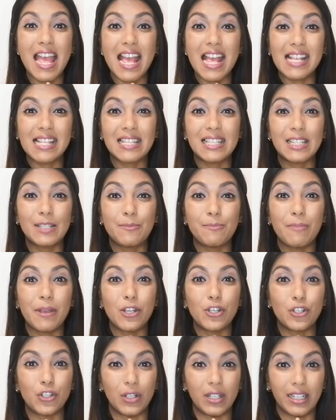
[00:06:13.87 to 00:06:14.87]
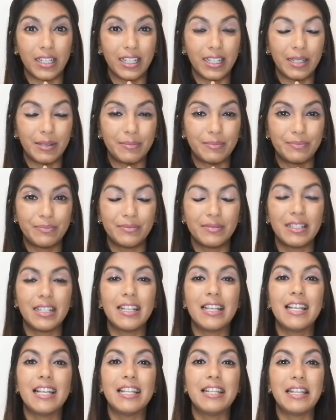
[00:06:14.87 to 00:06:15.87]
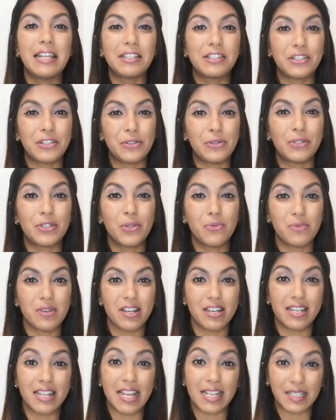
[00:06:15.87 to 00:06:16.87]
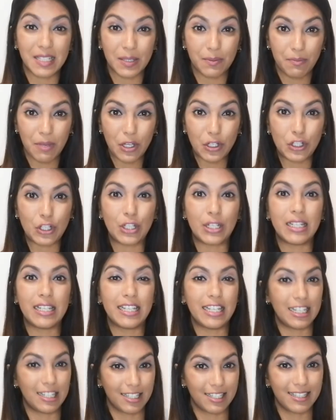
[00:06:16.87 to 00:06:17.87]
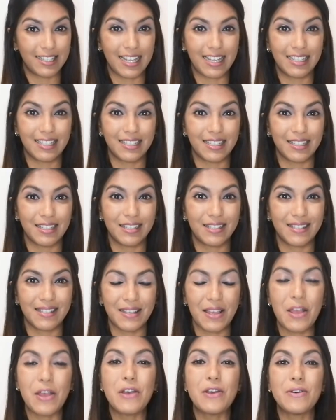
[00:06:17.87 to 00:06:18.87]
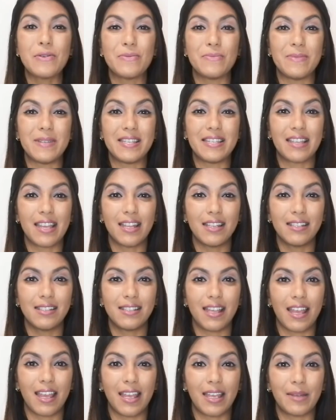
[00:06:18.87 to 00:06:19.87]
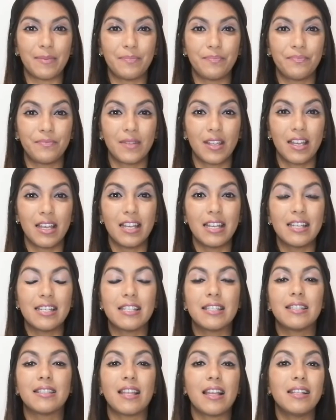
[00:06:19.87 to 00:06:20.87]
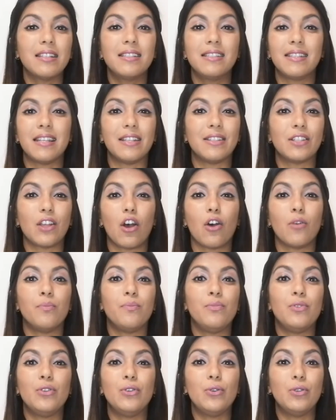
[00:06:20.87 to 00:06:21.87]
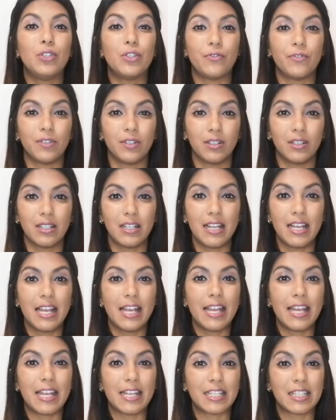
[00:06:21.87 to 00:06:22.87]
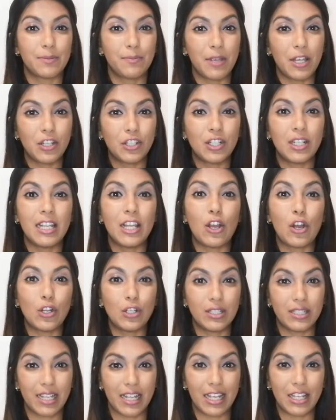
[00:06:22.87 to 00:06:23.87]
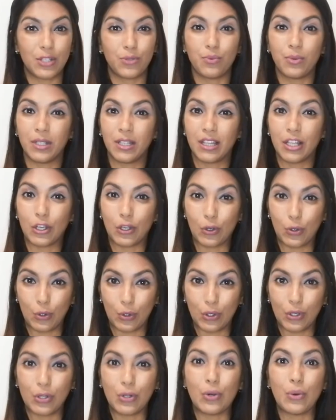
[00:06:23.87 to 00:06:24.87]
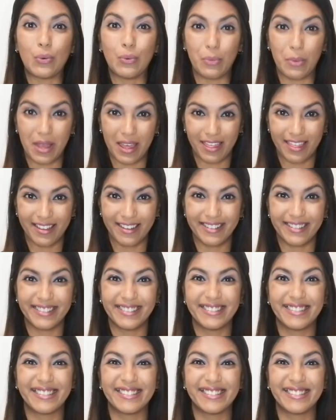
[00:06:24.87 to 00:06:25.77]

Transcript: Especially. Let's use the word especially in a sentence. We can say, sunsets are beautiful, especially on days with good weather.